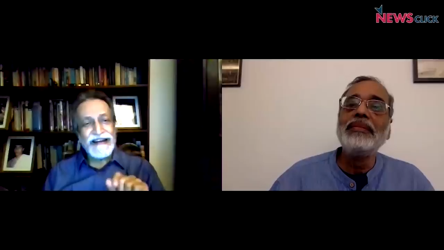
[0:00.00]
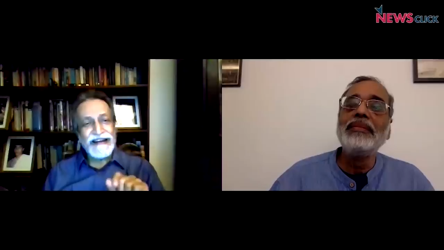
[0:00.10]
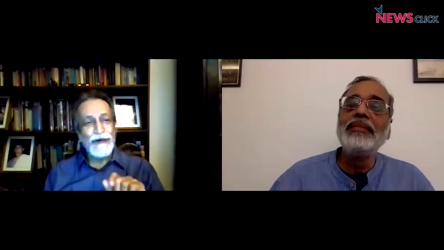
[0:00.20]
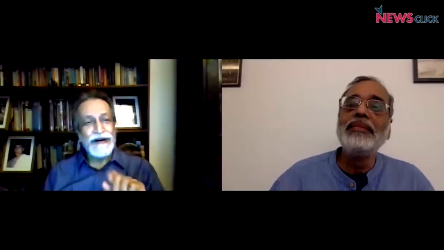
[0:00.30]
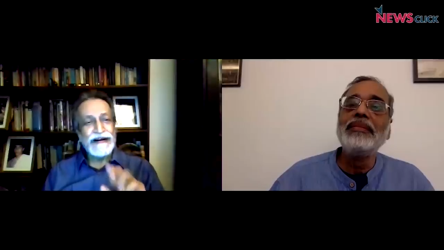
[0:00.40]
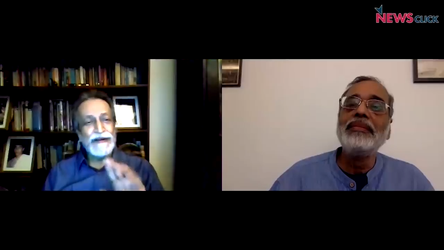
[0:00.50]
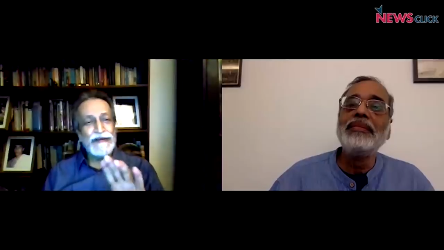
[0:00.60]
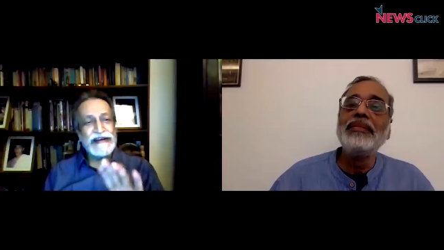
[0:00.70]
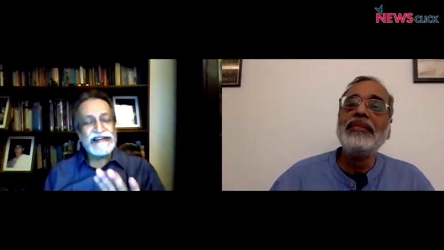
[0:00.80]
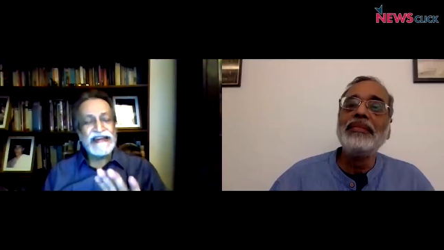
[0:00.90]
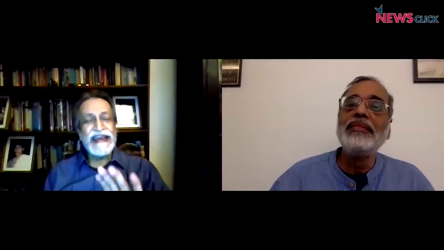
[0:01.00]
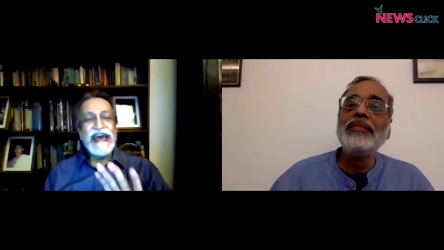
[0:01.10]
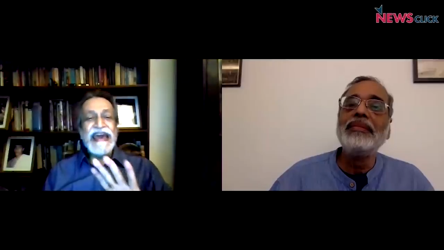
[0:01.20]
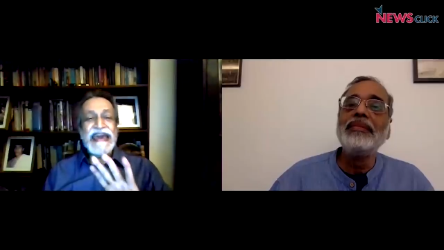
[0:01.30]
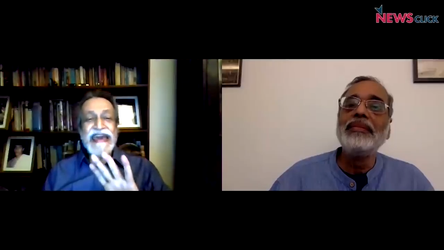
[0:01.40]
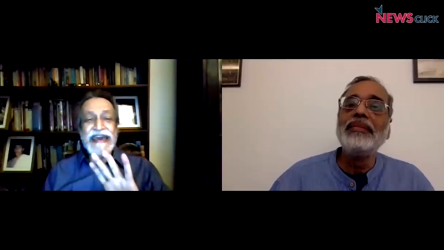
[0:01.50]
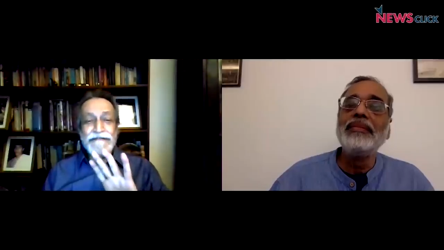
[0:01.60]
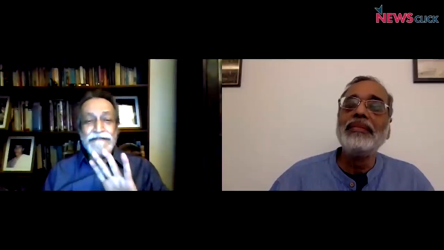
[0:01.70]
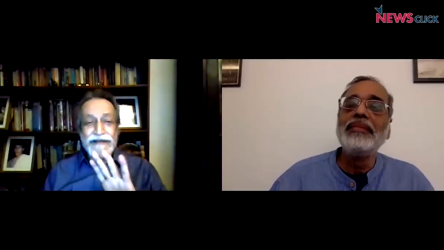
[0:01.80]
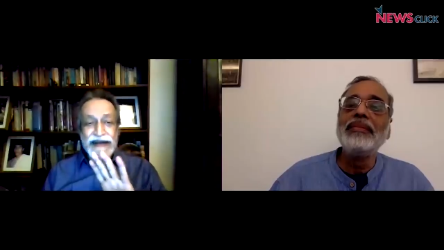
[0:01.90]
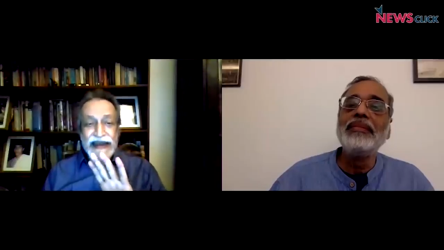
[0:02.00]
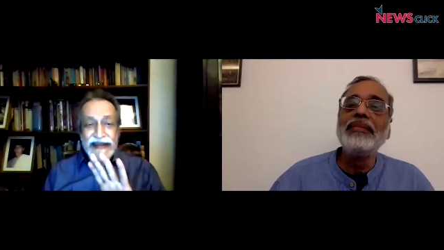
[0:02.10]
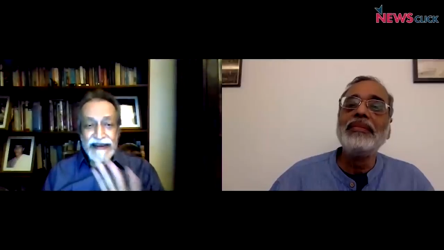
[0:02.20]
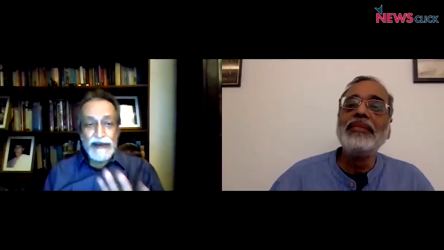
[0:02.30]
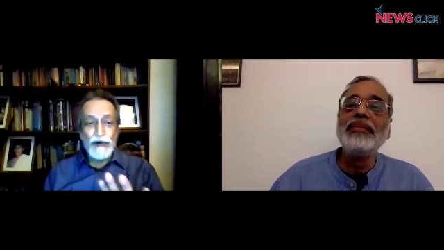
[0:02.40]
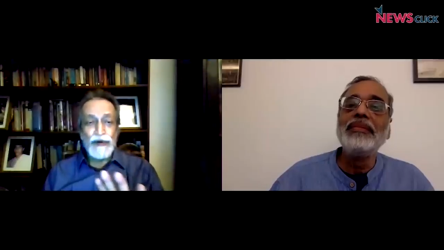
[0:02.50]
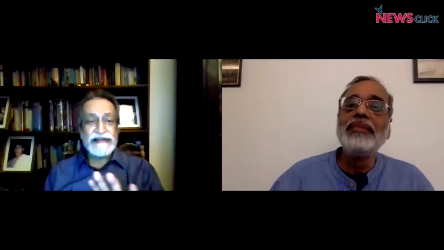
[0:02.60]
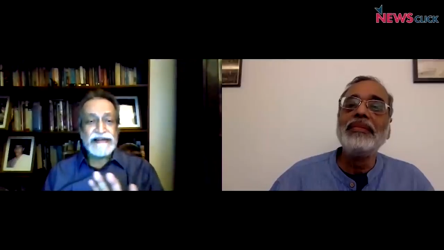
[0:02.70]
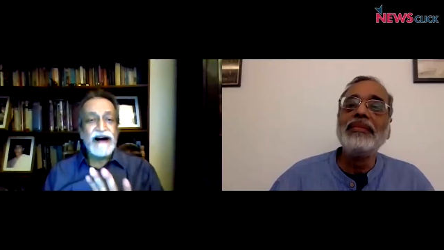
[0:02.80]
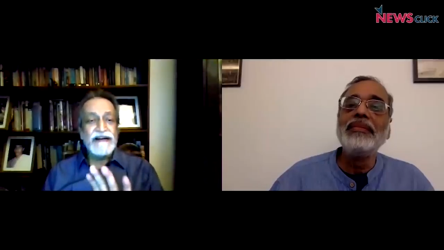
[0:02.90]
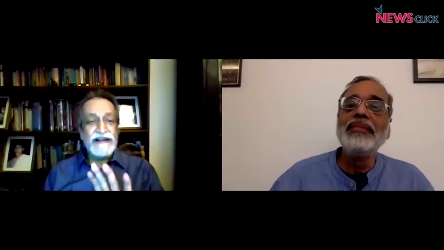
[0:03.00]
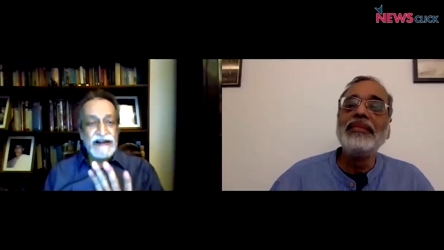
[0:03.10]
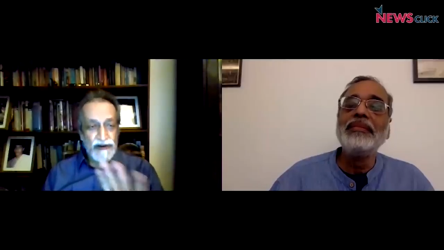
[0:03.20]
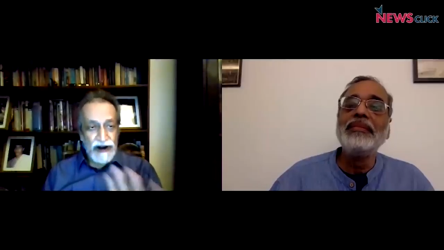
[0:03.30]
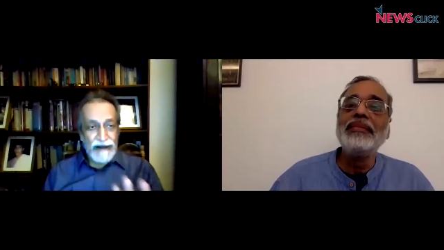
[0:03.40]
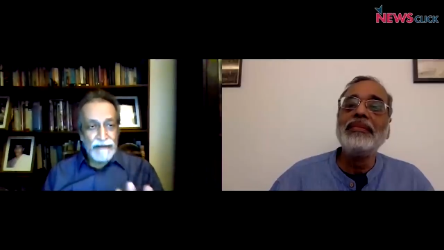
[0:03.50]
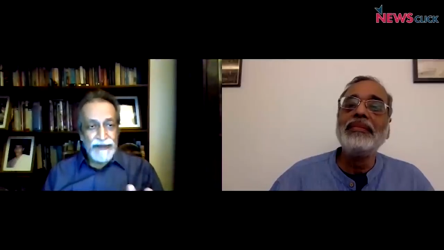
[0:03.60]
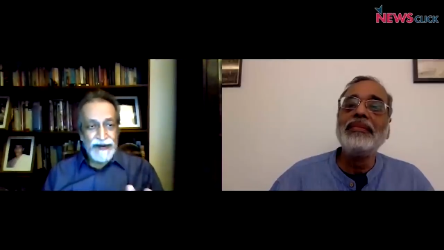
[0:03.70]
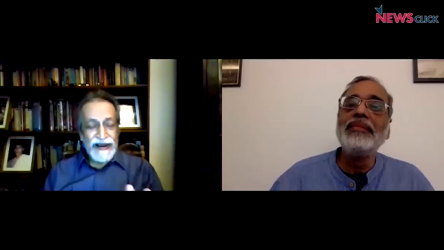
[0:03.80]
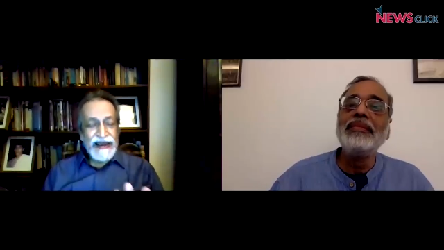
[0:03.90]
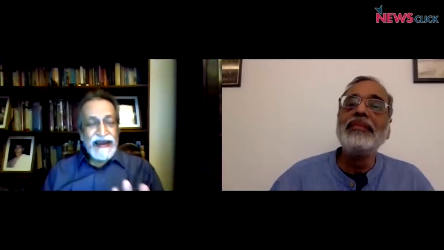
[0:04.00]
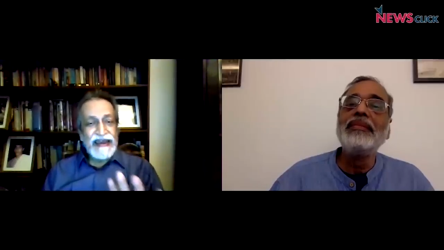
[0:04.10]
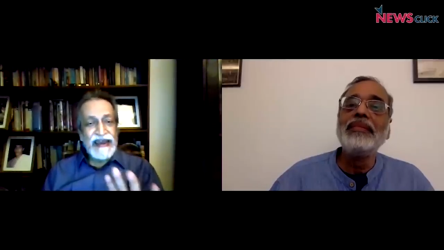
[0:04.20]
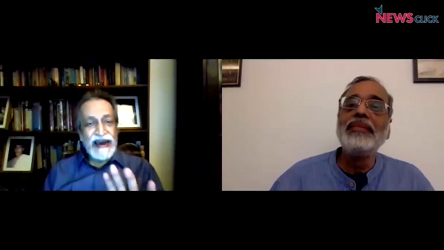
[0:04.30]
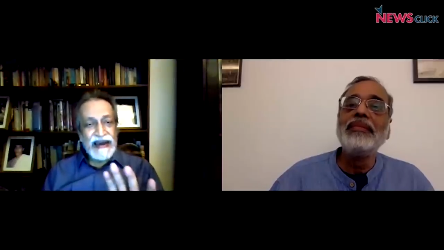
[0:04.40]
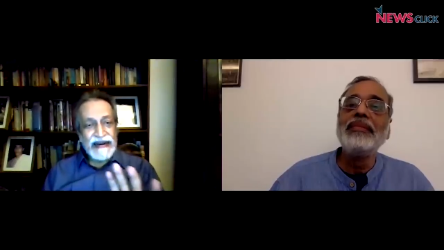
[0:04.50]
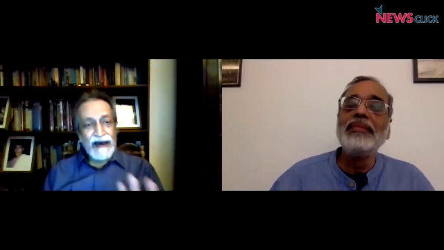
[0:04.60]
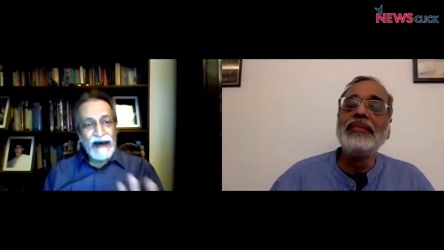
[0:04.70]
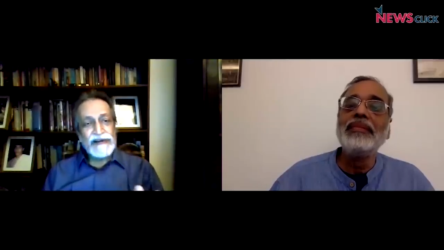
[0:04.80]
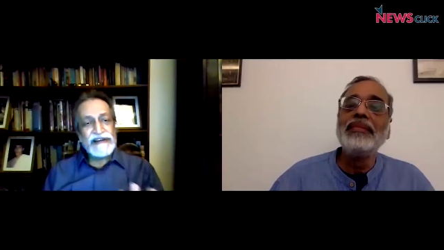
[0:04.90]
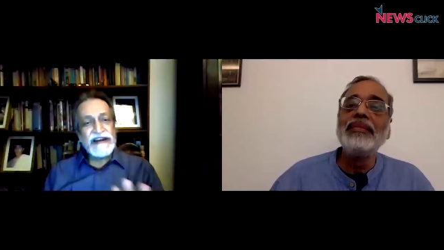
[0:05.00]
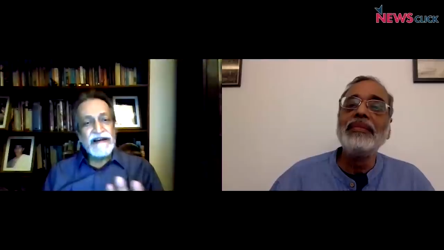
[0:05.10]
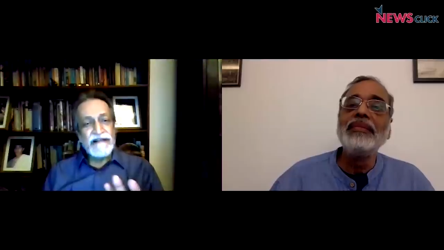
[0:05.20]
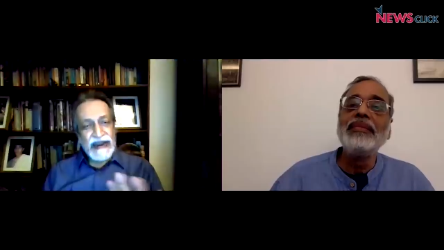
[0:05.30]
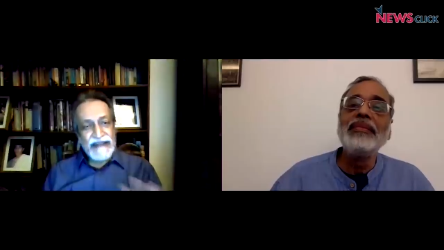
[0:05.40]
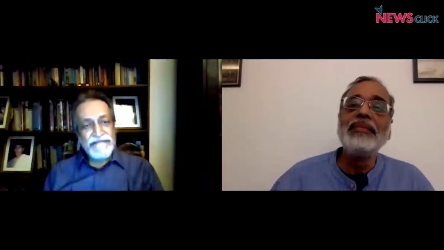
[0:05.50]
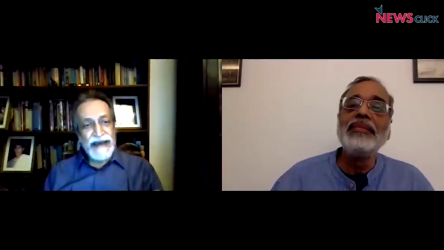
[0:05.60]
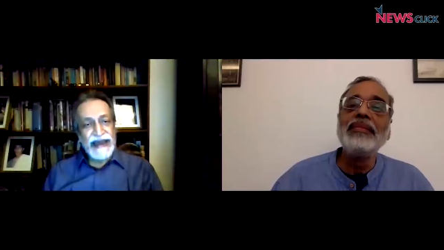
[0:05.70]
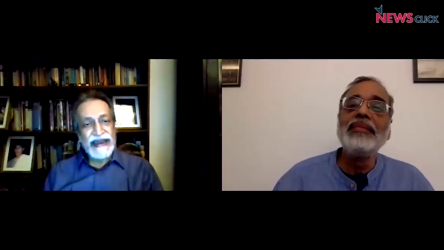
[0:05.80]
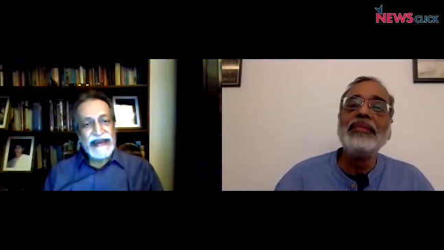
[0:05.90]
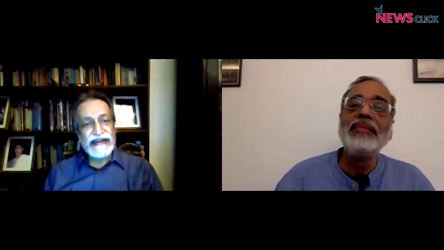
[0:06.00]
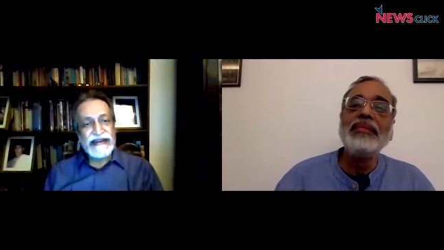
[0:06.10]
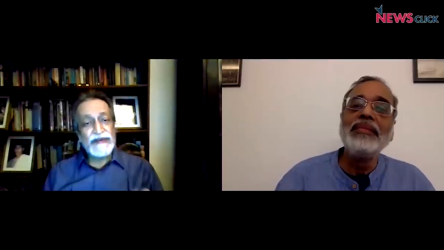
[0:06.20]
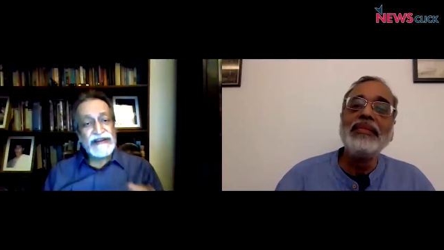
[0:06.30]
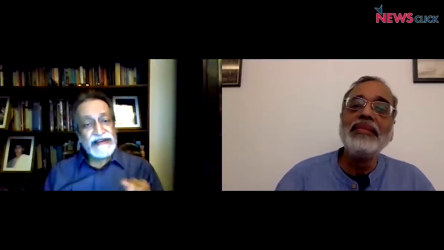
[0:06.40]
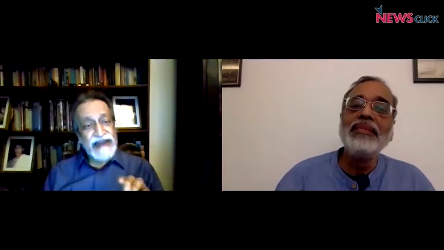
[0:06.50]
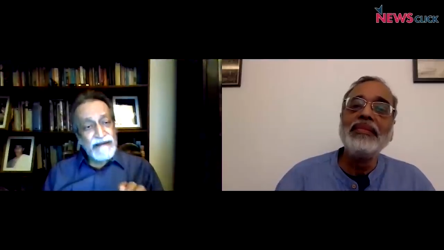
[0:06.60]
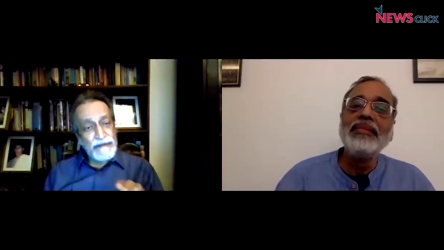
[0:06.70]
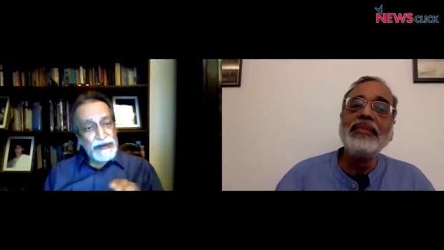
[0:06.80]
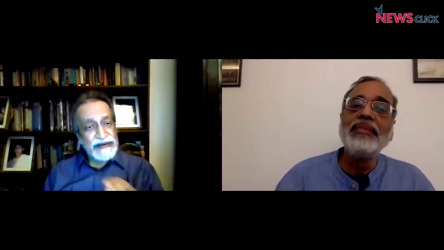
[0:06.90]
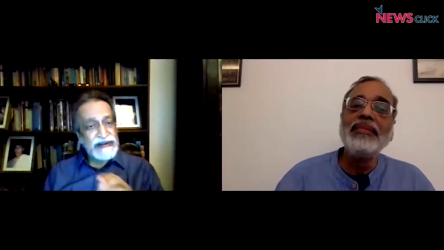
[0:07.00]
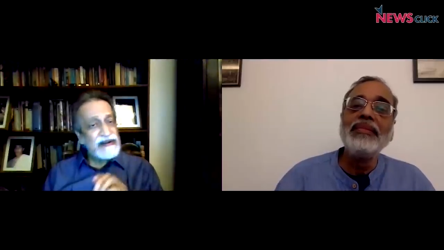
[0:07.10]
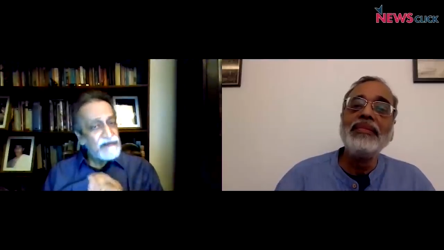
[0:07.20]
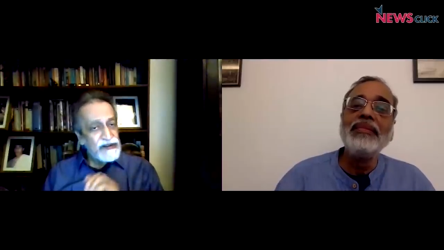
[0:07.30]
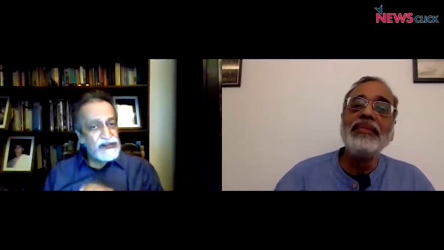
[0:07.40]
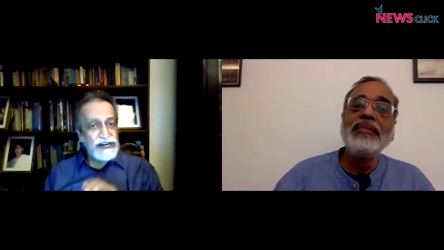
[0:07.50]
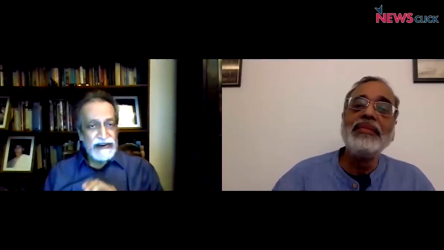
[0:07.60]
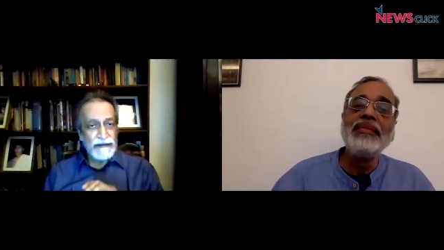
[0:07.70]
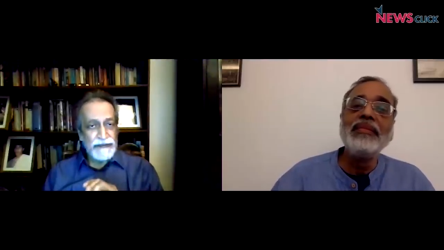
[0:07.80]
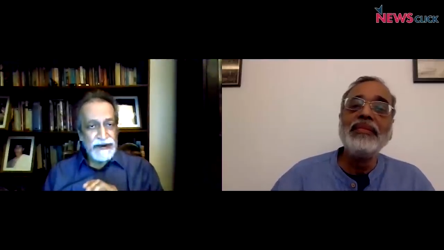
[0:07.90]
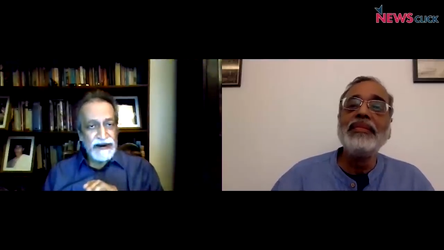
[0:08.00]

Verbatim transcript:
Speaker 1: in the world. You just see, even in the US under Trump, he announced a relief package that was 10% of the GDP.